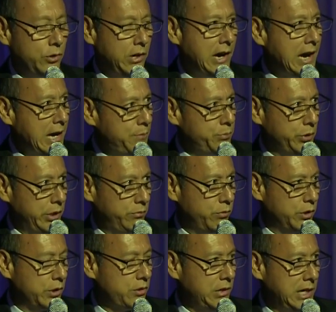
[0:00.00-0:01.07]
we're a
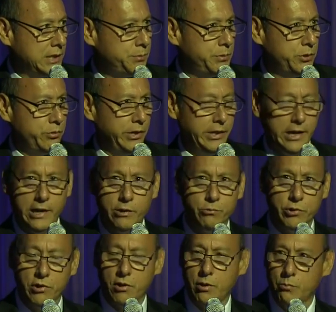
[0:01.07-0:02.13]
hybrid. We're a cross between
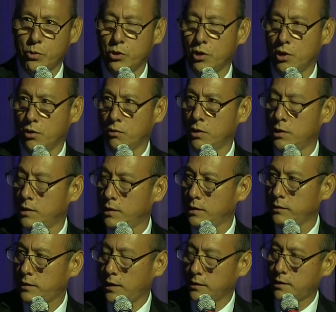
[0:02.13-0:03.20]
Edward R. Murrow,
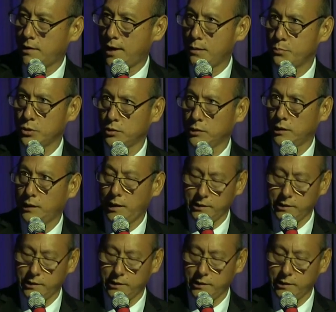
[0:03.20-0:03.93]
Ted Koppel,